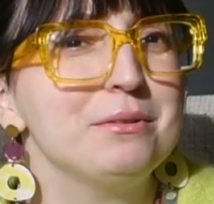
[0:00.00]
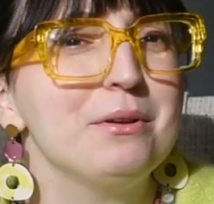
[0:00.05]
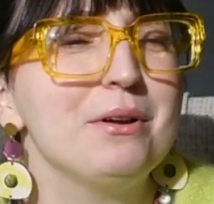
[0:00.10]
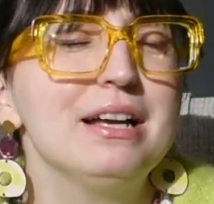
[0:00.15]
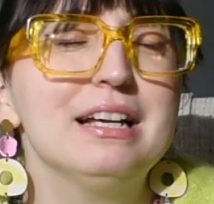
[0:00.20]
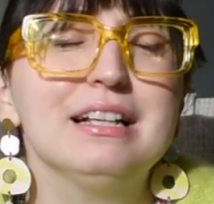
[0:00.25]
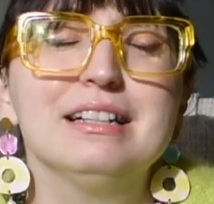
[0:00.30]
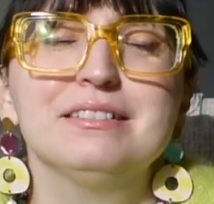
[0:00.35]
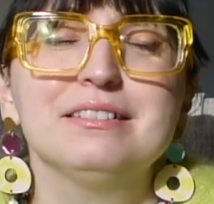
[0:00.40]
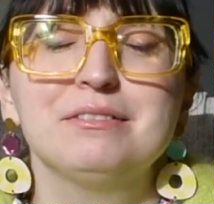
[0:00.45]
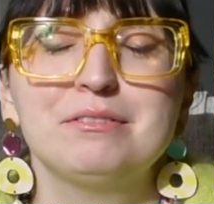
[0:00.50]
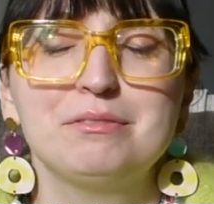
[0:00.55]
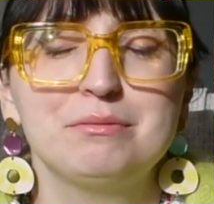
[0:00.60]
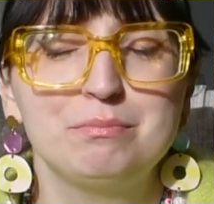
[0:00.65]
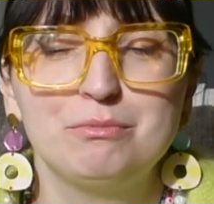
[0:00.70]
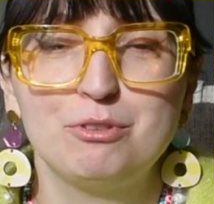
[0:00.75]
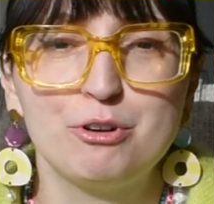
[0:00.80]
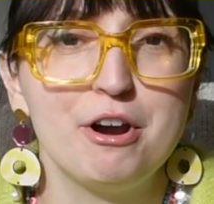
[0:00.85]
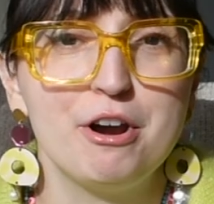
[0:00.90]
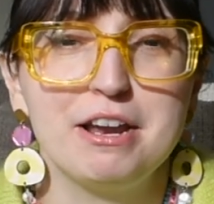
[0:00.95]
and
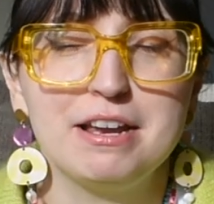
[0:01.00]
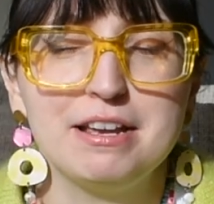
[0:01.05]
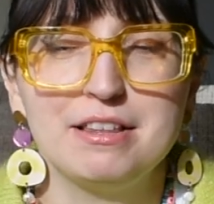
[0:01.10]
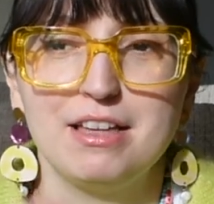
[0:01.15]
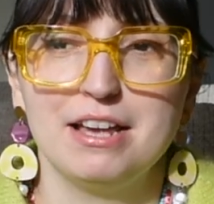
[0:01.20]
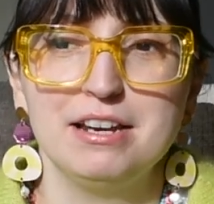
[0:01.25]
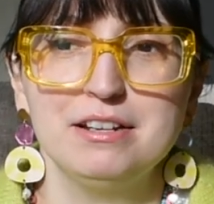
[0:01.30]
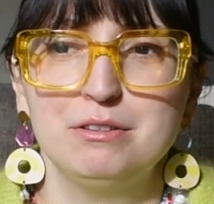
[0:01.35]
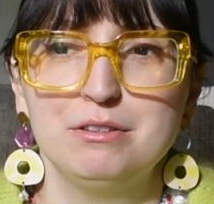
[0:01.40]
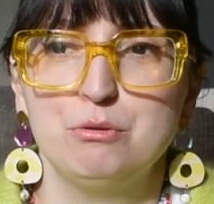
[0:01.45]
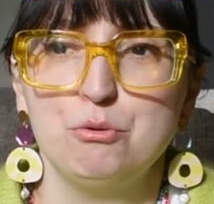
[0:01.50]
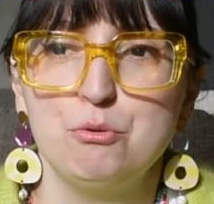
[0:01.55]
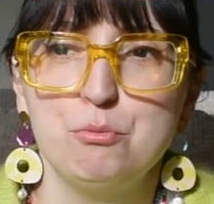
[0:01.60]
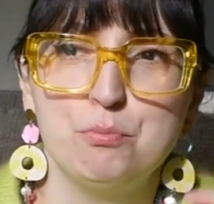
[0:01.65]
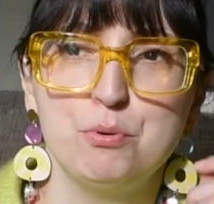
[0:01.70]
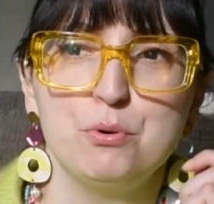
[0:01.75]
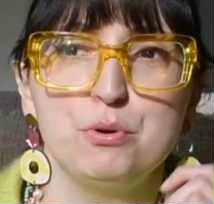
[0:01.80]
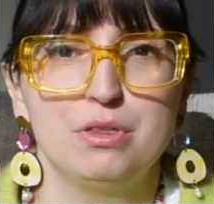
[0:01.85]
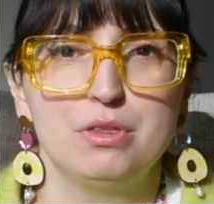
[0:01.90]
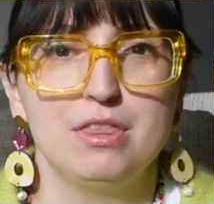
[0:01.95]
trying then to
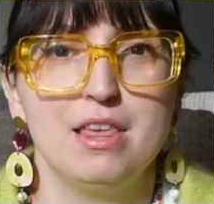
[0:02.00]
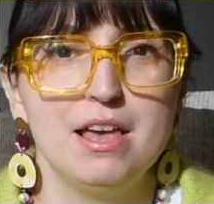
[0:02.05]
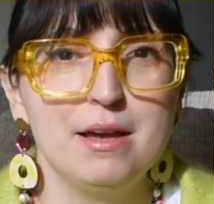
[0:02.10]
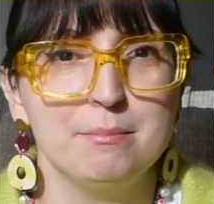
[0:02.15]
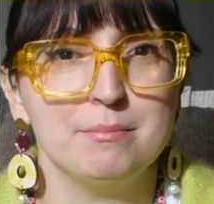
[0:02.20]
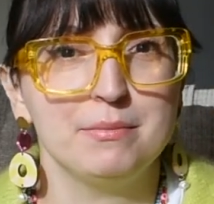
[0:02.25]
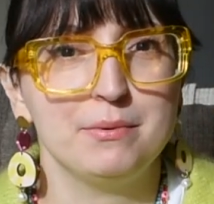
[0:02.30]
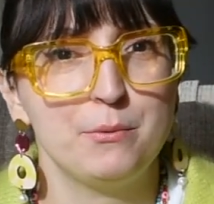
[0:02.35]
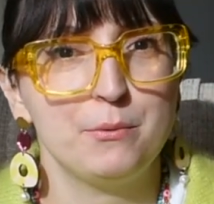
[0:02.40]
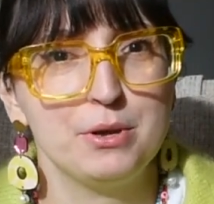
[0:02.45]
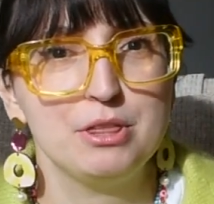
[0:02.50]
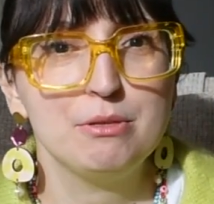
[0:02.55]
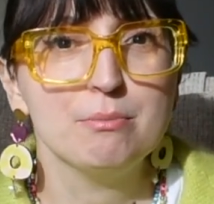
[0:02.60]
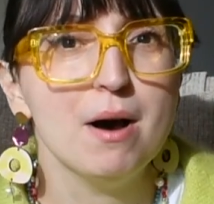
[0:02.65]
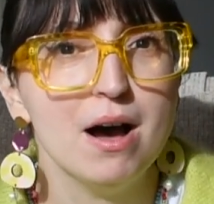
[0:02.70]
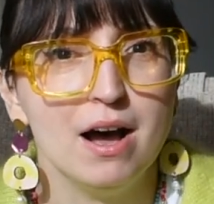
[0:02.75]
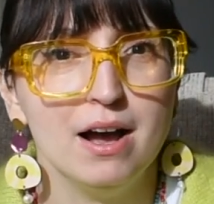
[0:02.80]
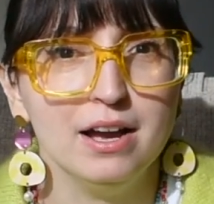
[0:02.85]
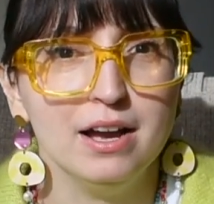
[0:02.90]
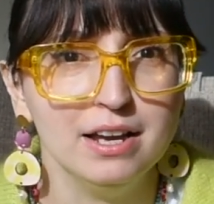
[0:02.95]
put them with
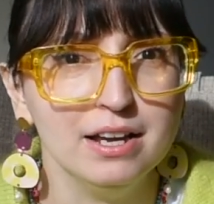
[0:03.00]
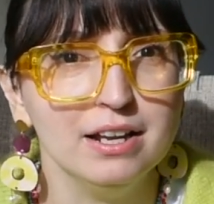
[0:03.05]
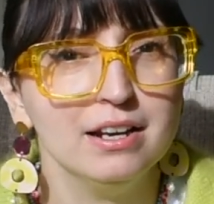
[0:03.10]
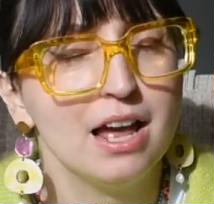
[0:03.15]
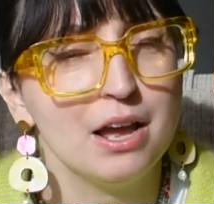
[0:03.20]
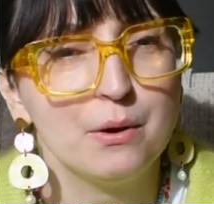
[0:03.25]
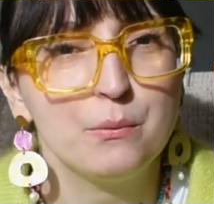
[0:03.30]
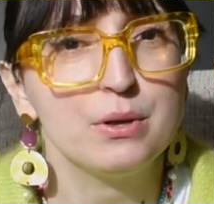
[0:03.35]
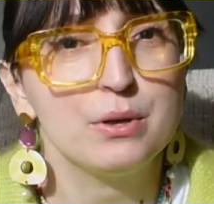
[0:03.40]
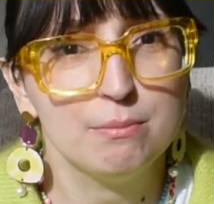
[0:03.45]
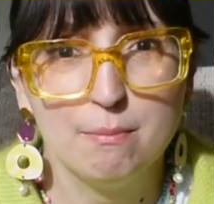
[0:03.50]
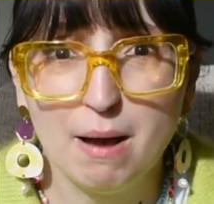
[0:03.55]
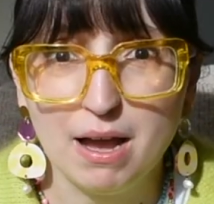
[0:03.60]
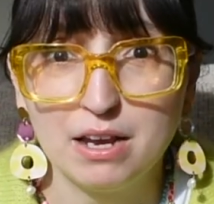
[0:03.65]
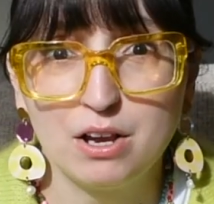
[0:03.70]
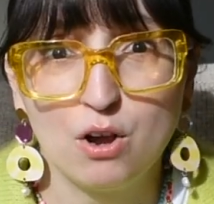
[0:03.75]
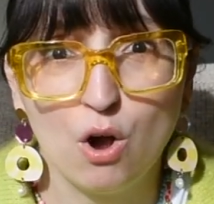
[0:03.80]
my